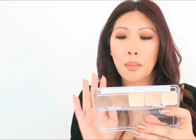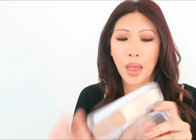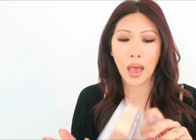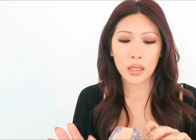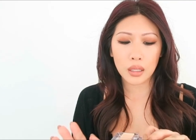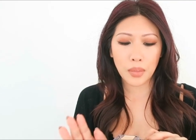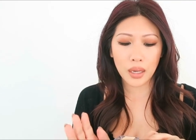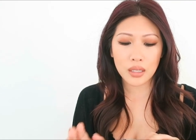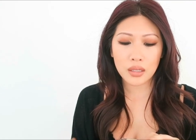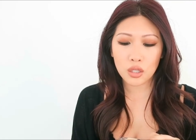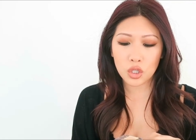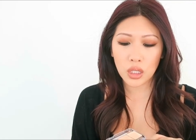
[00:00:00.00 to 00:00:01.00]
palette. Mine
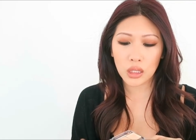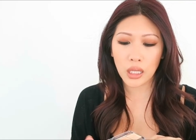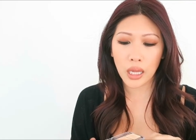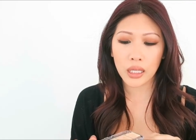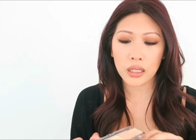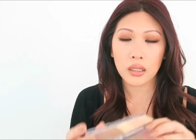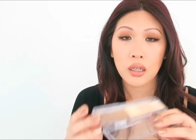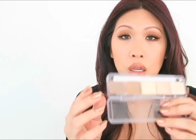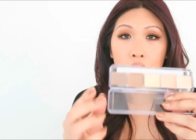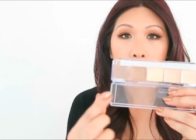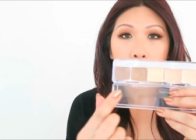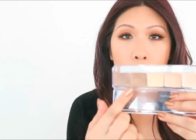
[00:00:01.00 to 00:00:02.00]
is in the shade light.
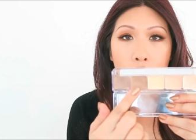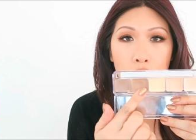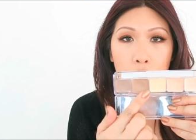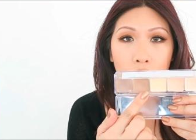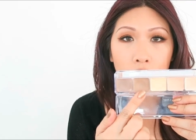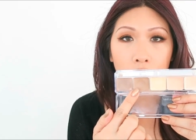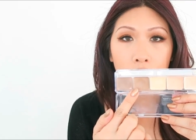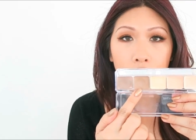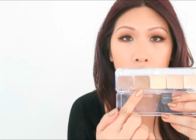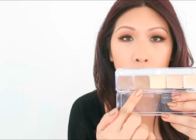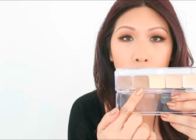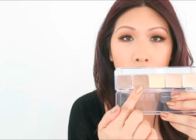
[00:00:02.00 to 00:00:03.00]
So I just went
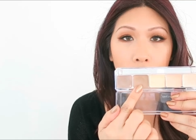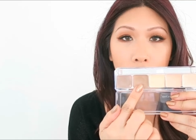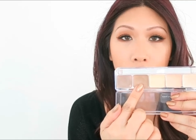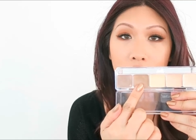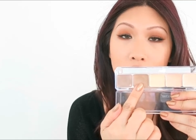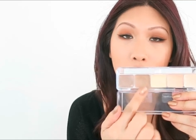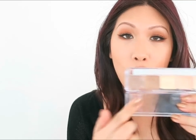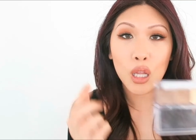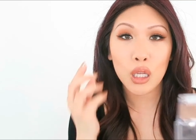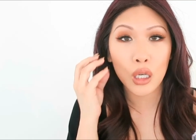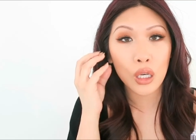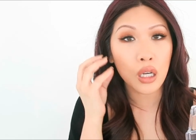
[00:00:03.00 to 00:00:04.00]
in with this
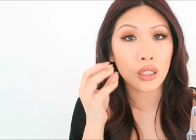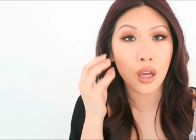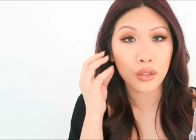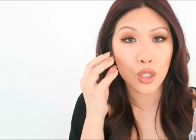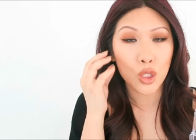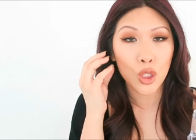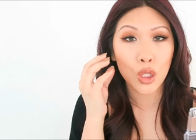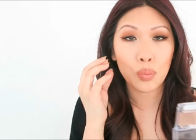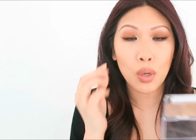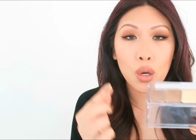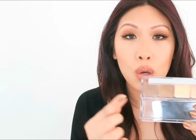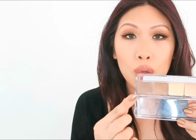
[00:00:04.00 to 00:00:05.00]
color along the
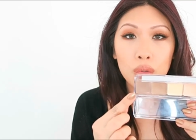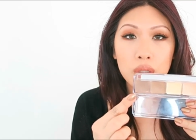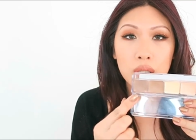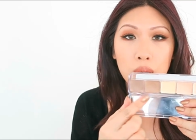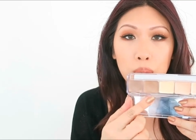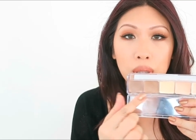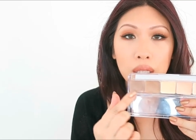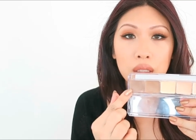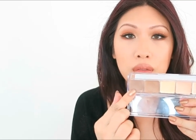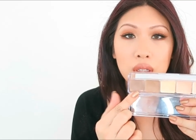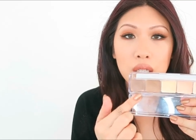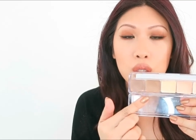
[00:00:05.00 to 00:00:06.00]
cheekbones and a blend
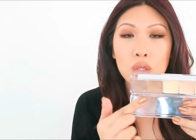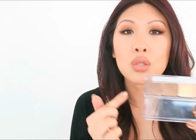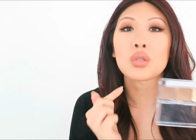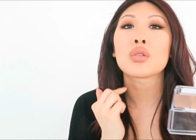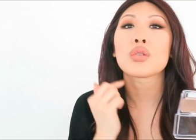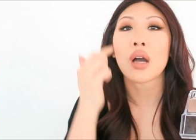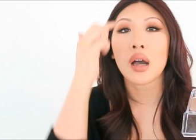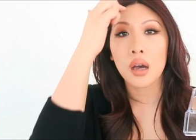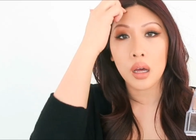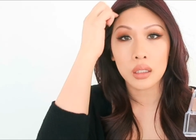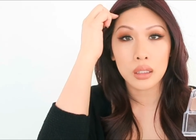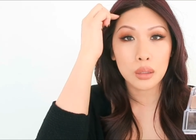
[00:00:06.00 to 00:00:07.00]
of these two,
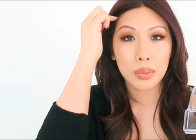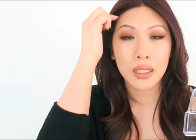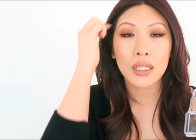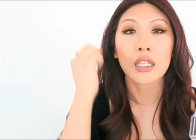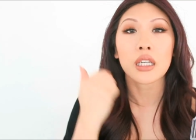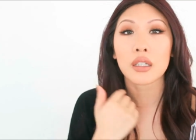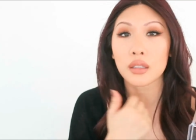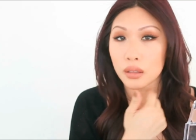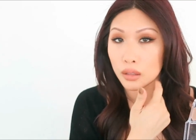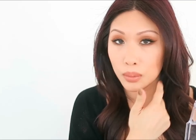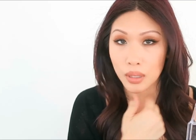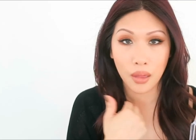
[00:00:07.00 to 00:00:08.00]
a little bit here and a
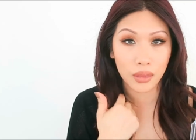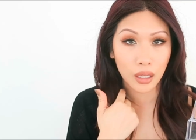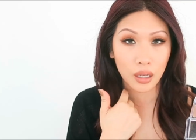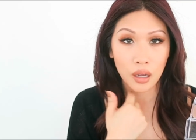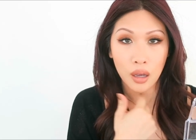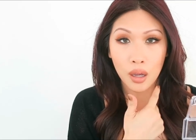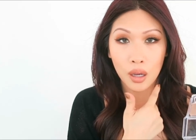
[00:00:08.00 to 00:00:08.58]
little bit on the